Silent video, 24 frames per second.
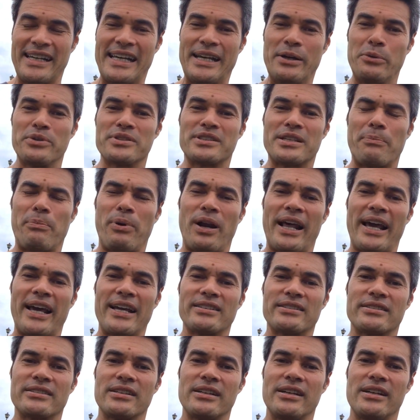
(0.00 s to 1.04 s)
it was the
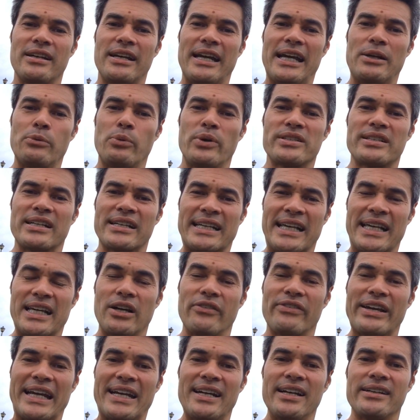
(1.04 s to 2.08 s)
place in which the
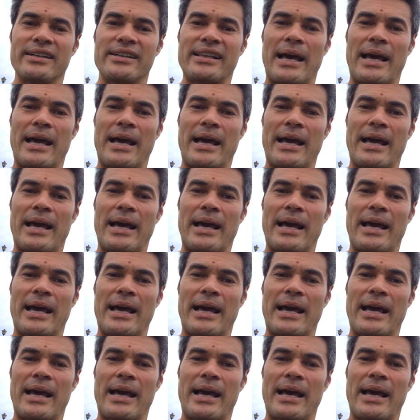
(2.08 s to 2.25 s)
King of England